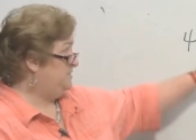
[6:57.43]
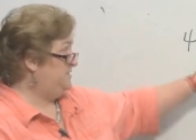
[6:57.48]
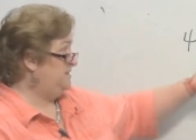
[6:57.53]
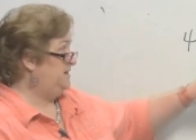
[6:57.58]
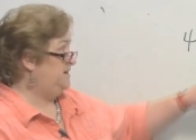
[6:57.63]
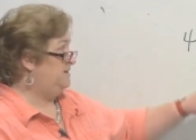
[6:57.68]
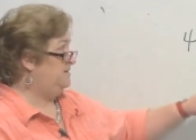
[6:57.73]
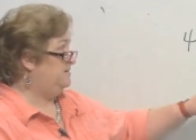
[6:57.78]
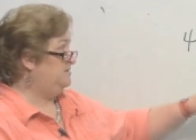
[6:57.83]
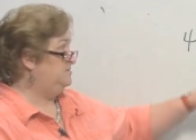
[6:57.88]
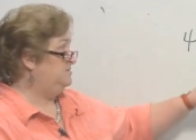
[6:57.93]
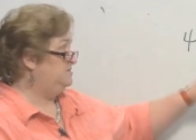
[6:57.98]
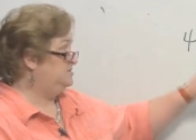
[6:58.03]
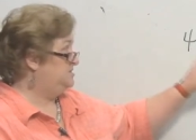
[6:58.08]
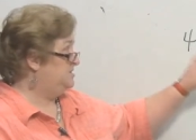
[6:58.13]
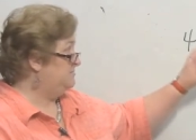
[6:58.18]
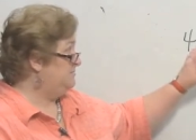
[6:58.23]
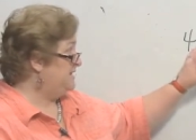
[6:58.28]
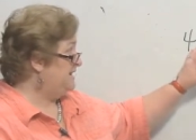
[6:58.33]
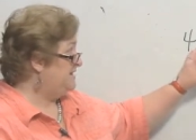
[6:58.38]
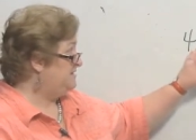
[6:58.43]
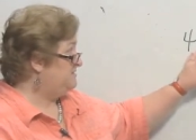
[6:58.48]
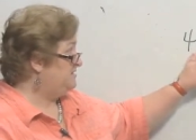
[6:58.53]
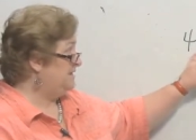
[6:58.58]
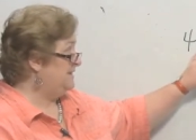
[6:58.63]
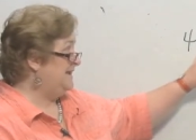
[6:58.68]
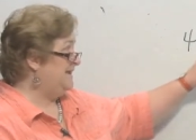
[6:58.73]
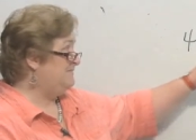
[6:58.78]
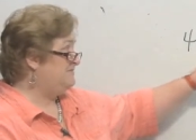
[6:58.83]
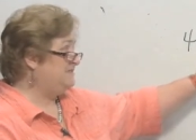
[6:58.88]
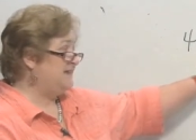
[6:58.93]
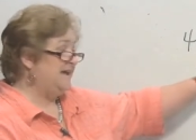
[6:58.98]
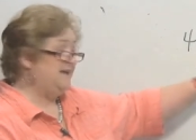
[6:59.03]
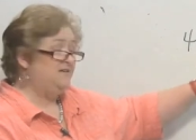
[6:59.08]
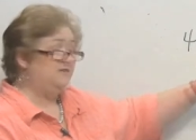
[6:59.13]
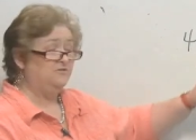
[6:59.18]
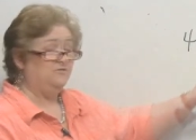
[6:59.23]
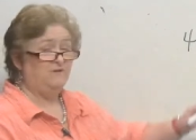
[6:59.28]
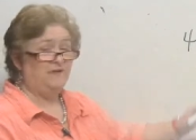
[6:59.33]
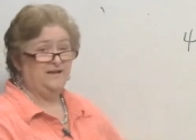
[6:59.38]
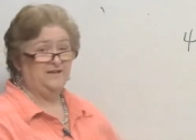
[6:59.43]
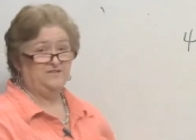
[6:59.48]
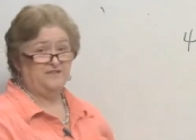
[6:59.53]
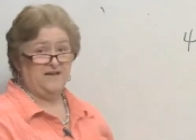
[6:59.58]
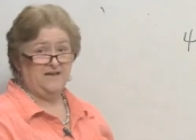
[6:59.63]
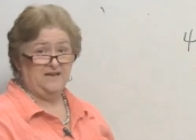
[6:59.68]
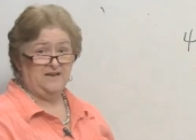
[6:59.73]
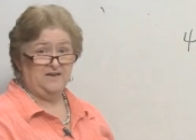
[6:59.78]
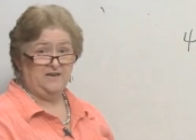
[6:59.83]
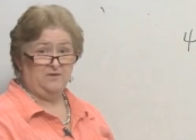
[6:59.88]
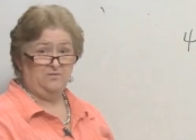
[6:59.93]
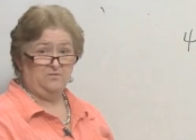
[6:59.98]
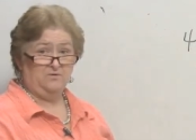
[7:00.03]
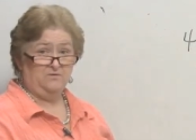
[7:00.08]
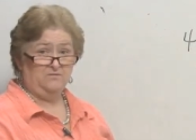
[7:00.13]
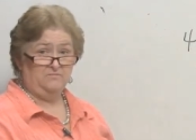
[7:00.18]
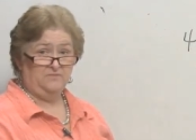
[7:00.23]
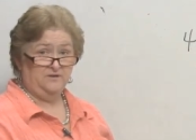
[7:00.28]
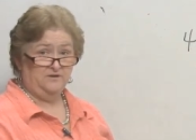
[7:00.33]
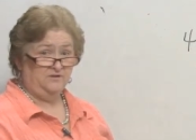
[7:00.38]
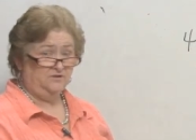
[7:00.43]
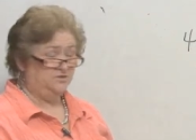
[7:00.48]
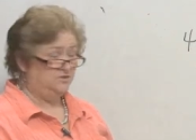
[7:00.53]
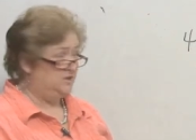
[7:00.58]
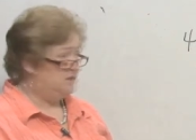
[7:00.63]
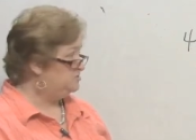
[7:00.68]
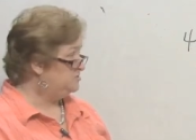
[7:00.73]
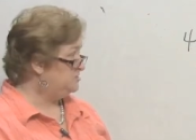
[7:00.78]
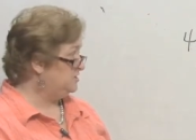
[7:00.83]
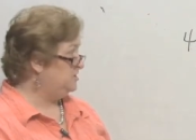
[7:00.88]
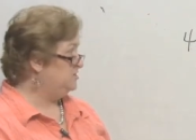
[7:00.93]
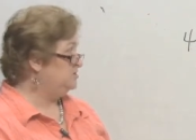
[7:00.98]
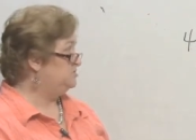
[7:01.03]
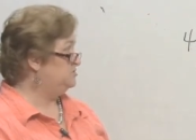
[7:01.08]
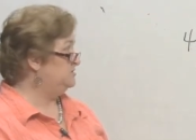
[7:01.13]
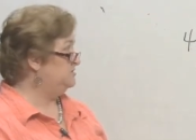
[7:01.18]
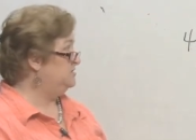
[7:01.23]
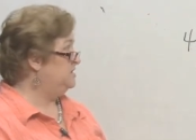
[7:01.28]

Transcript: here to make the left side and the right side equal. There is no solution